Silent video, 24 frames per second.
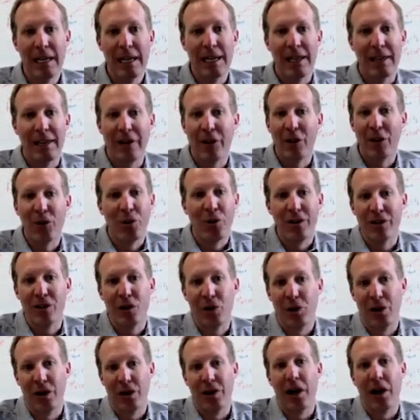they're the ones
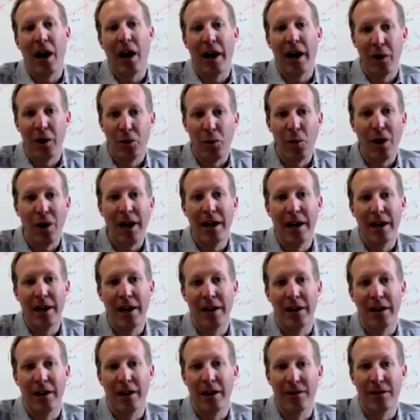who are not
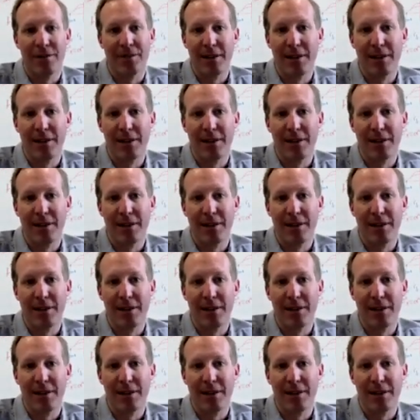aware of